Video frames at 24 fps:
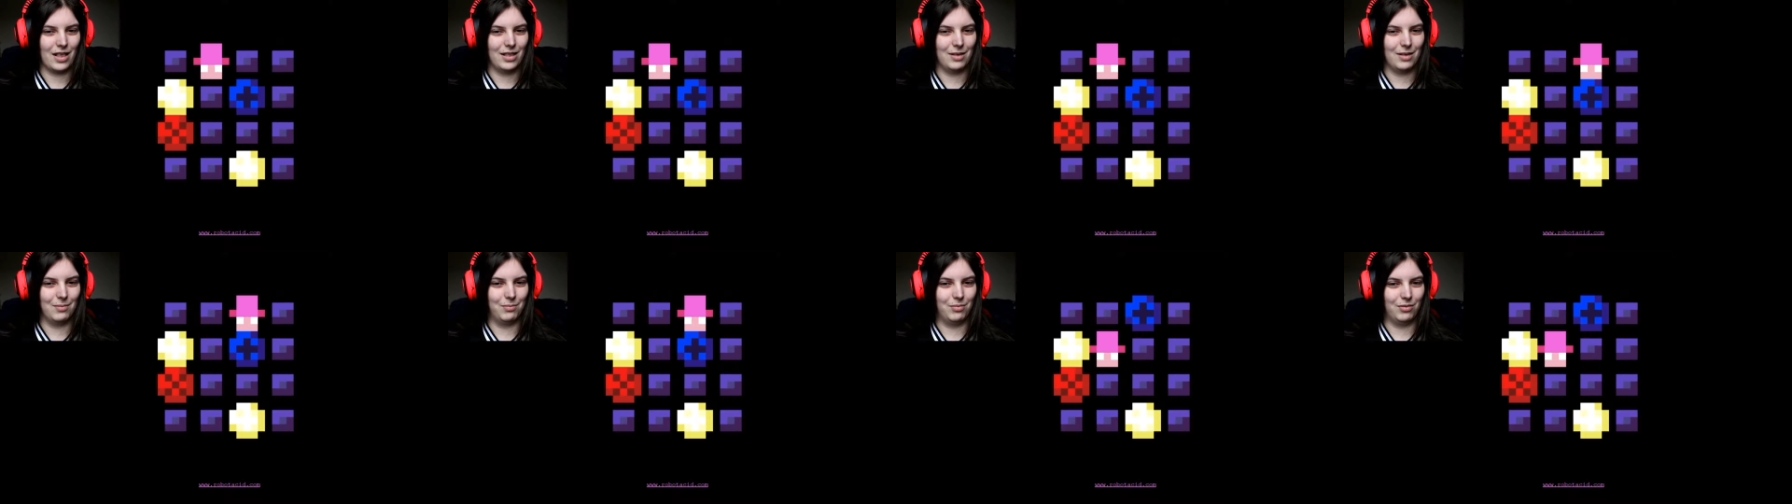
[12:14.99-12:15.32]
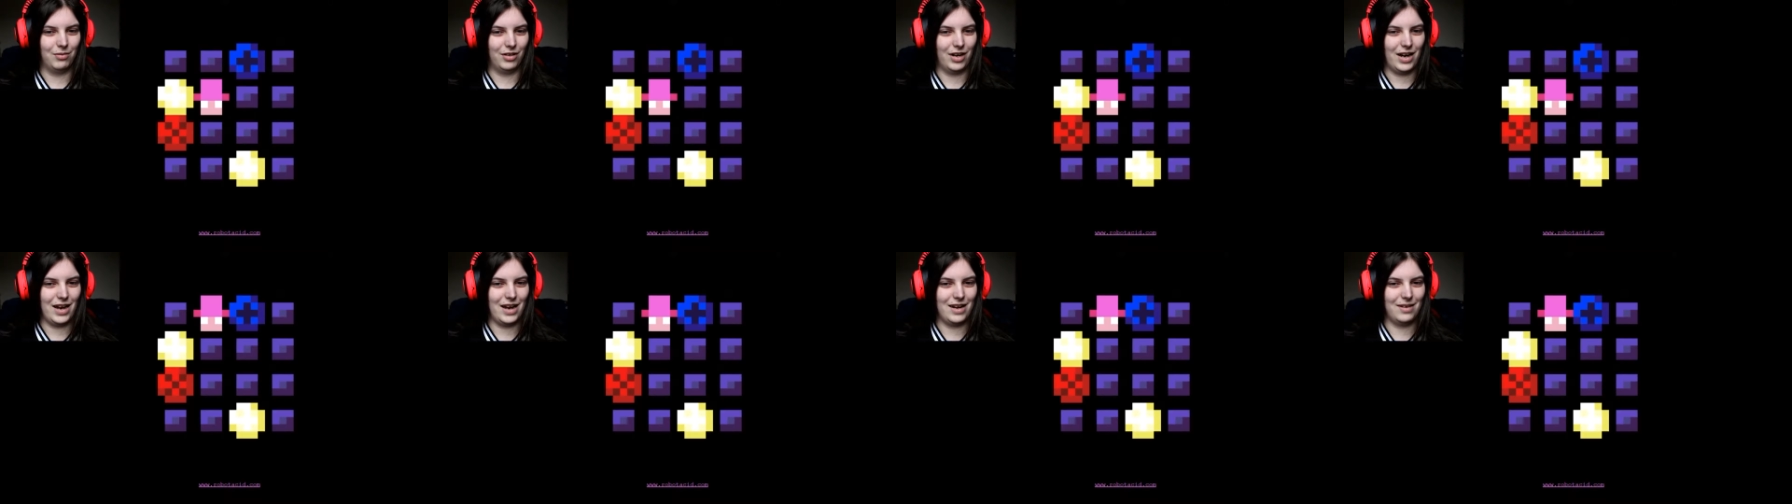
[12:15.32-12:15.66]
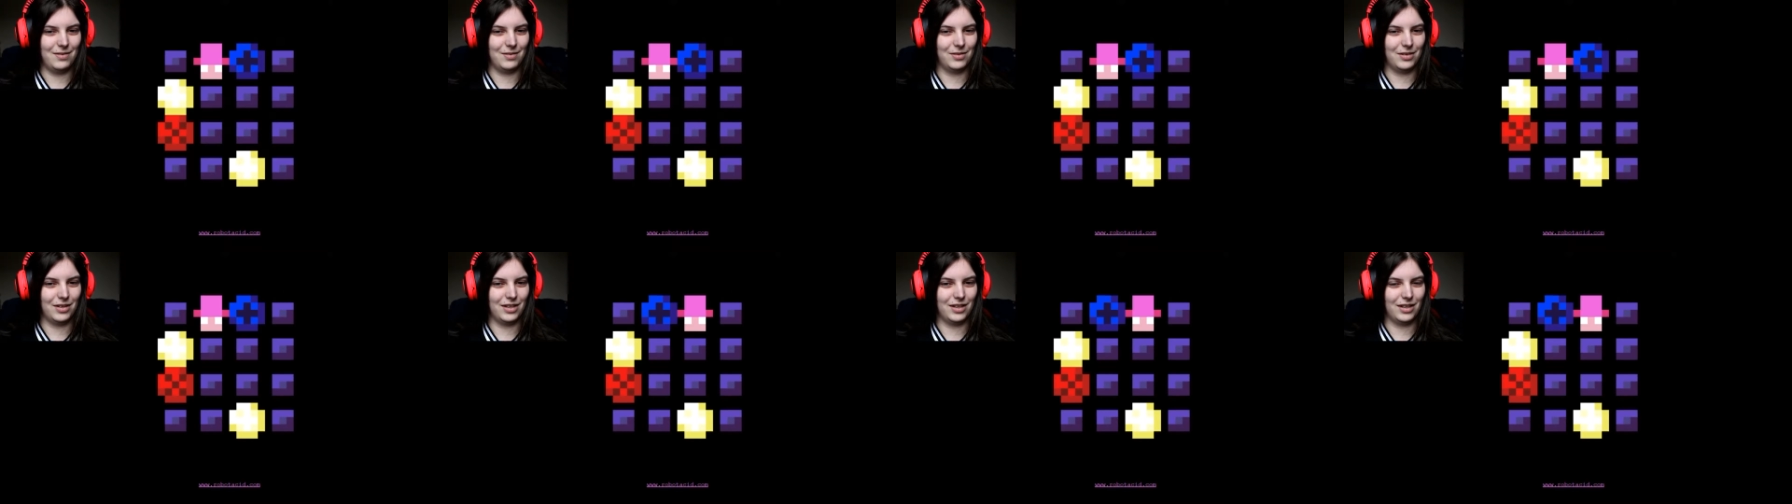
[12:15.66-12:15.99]
The brain
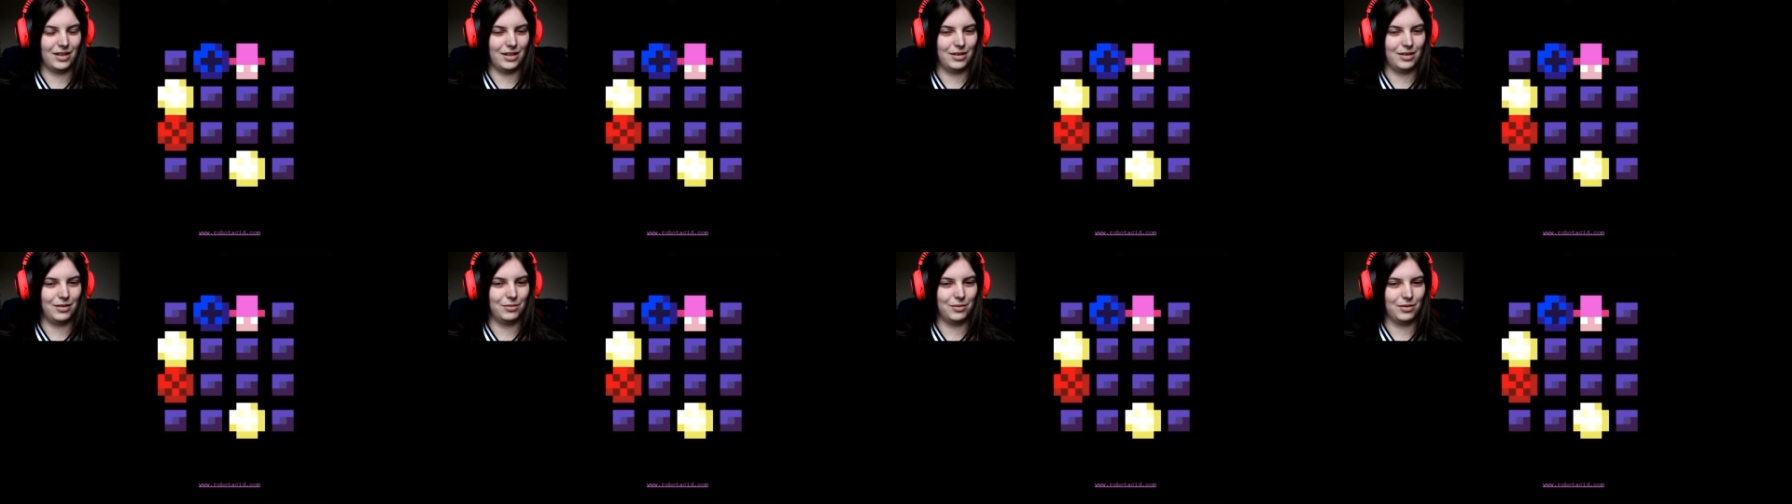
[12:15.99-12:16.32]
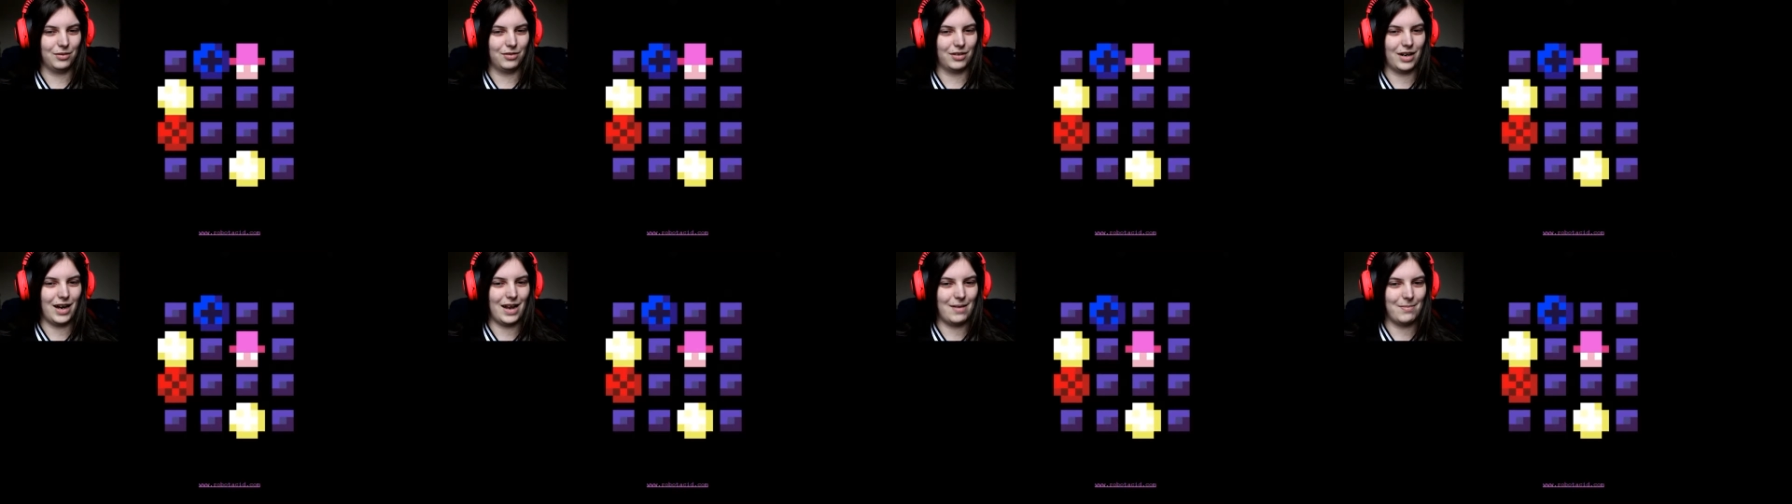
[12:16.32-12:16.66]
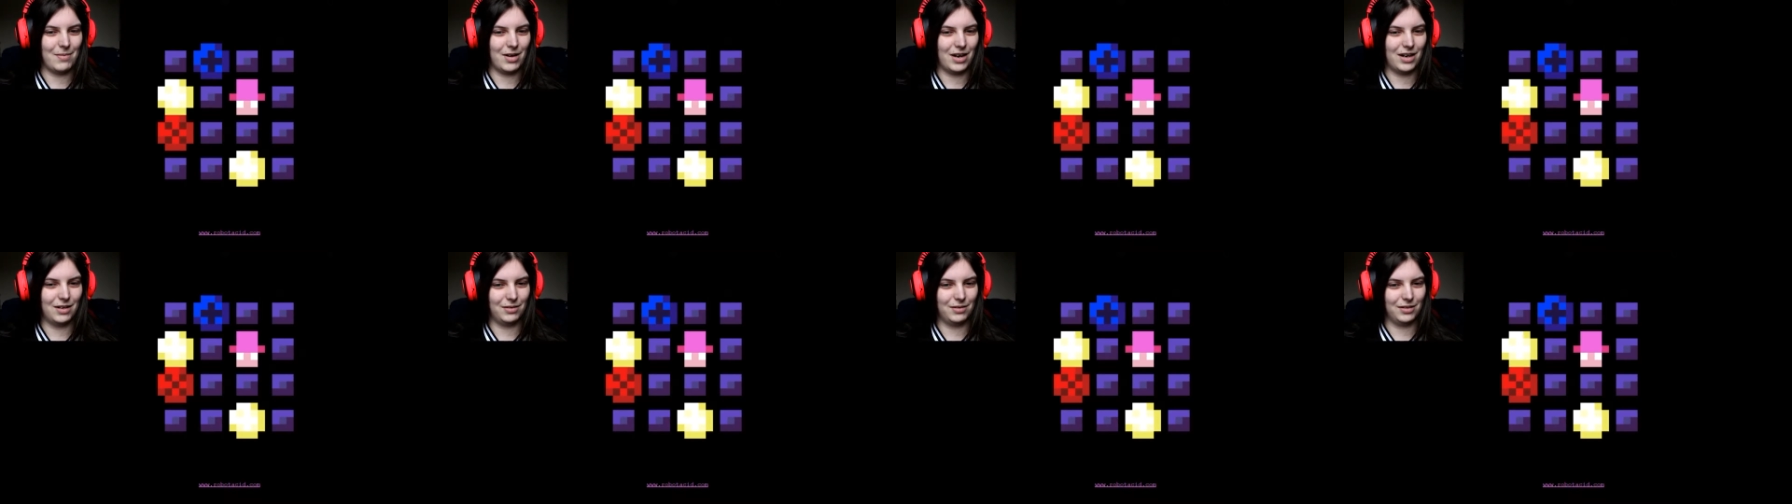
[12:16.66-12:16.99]
will, the old grey
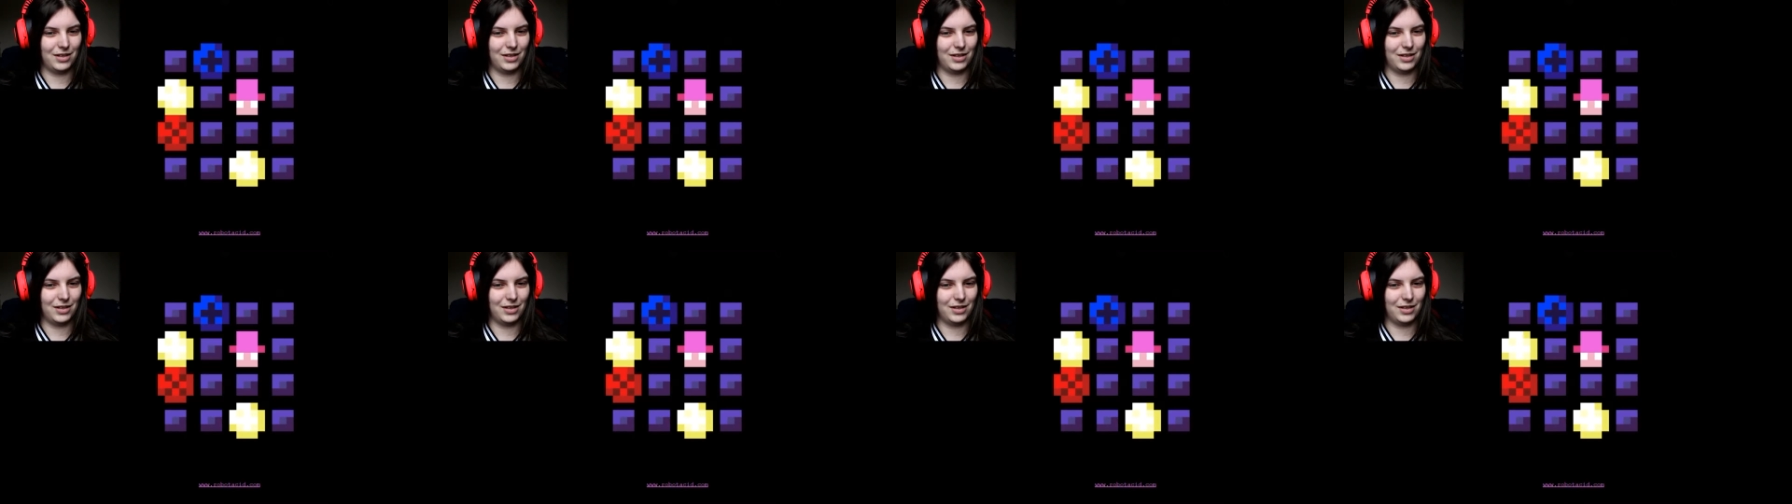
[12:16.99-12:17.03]
mar